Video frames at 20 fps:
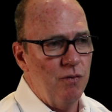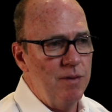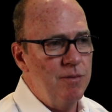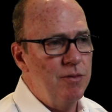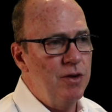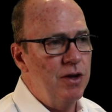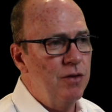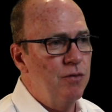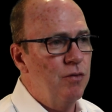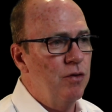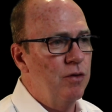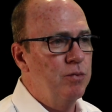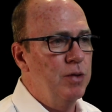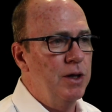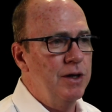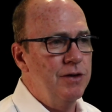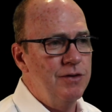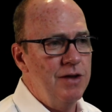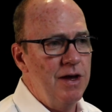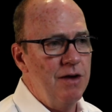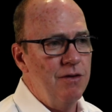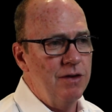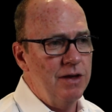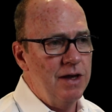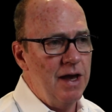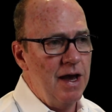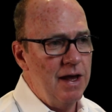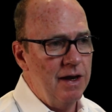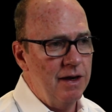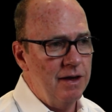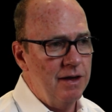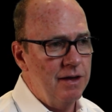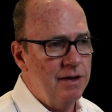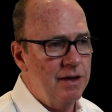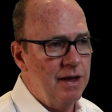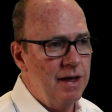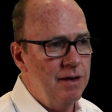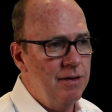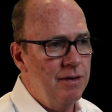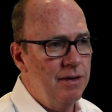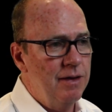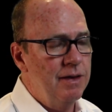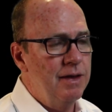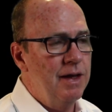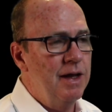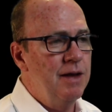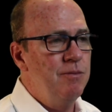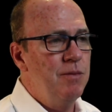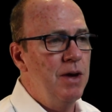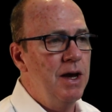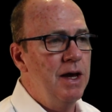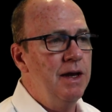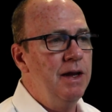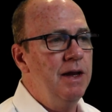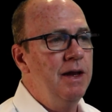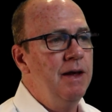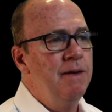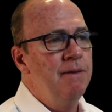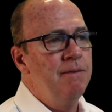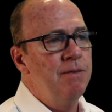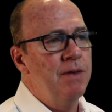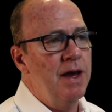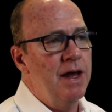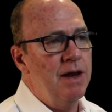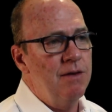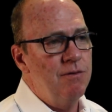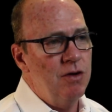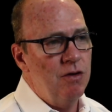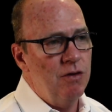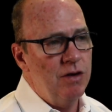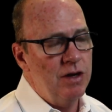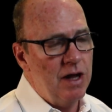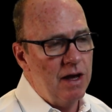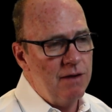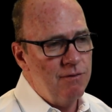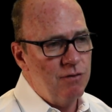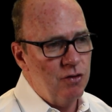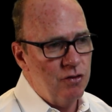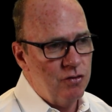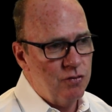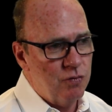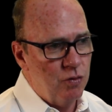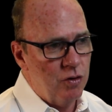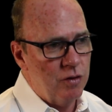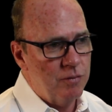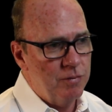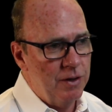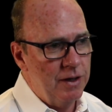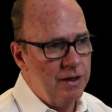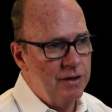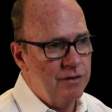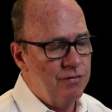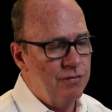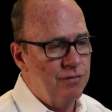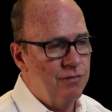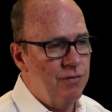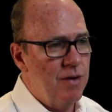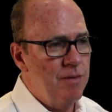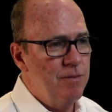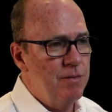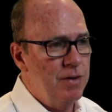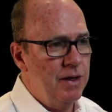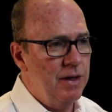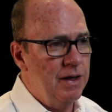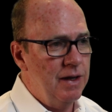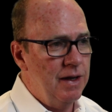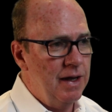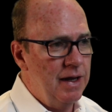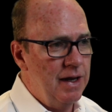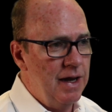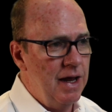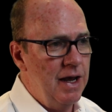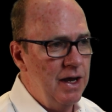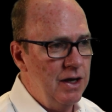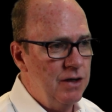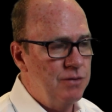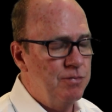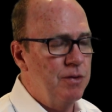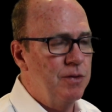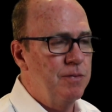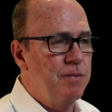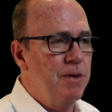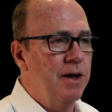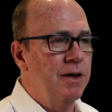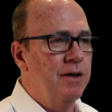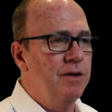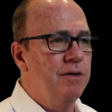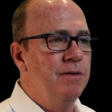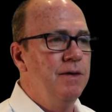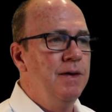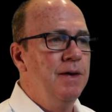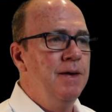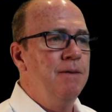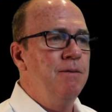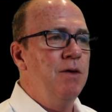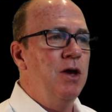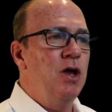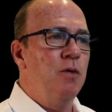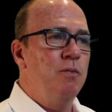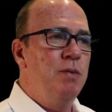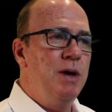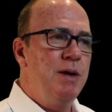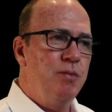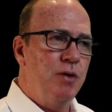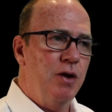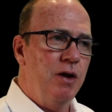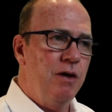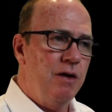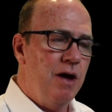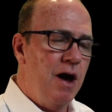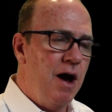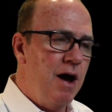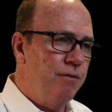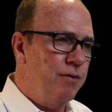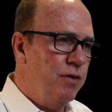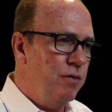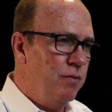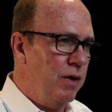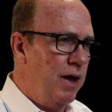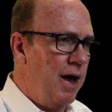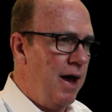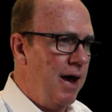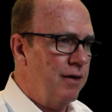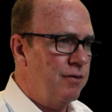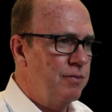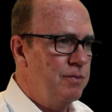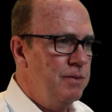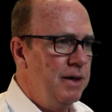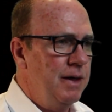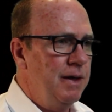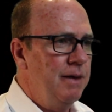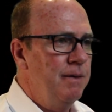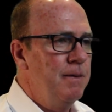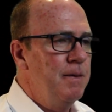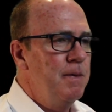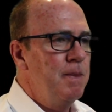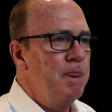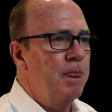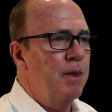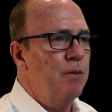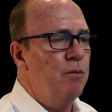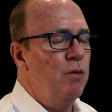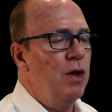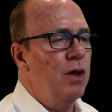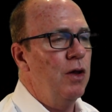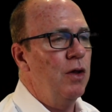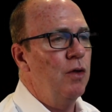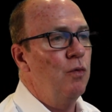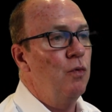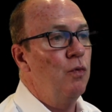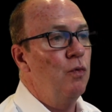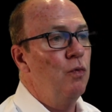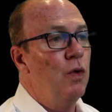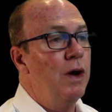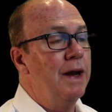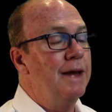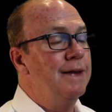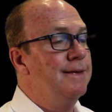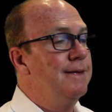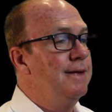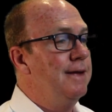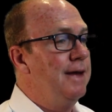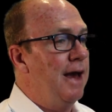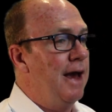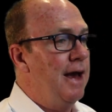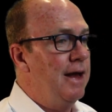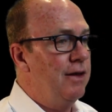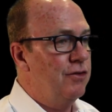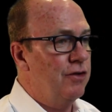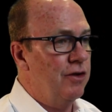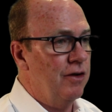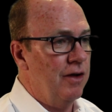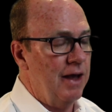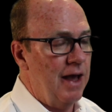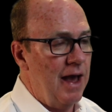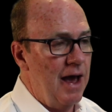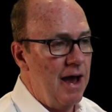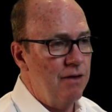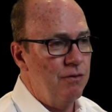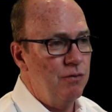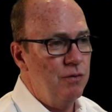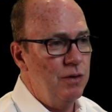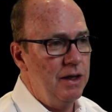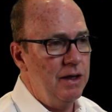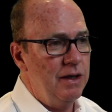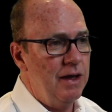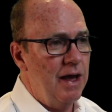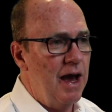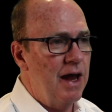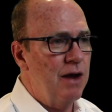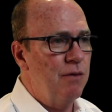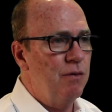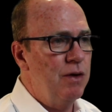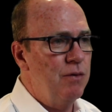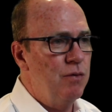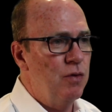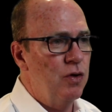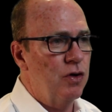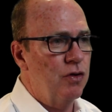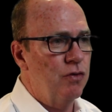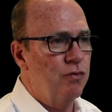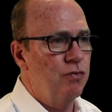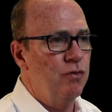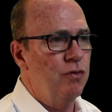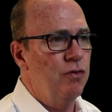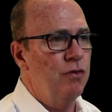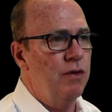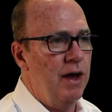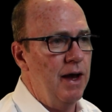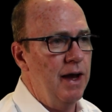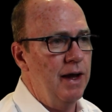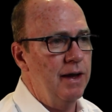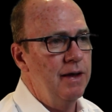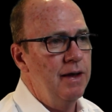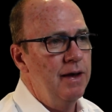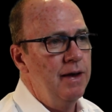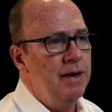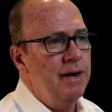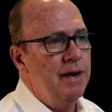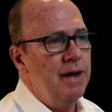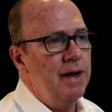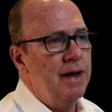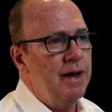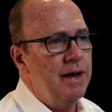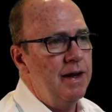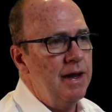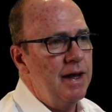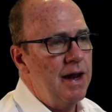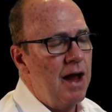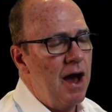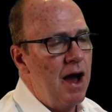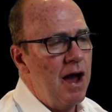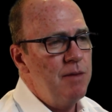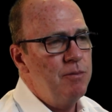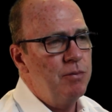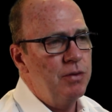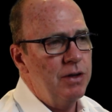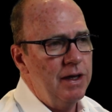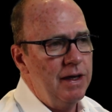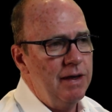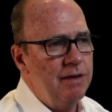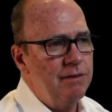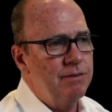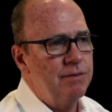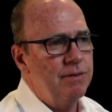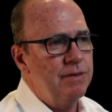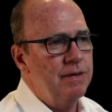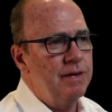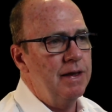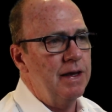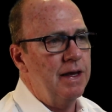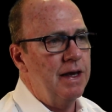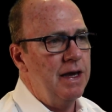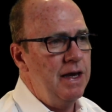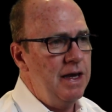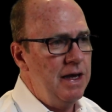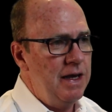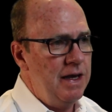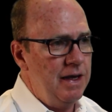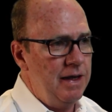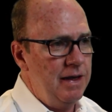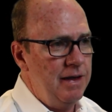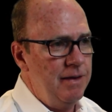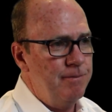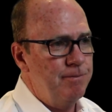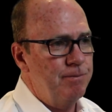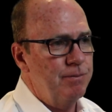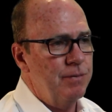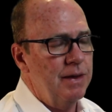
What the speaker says: women in the workplace now in Canada than men, and a very diverse workplace from an age perspective. You know, people often will ask me, well, what is the answer? Like, how do we work through that? And I believe the key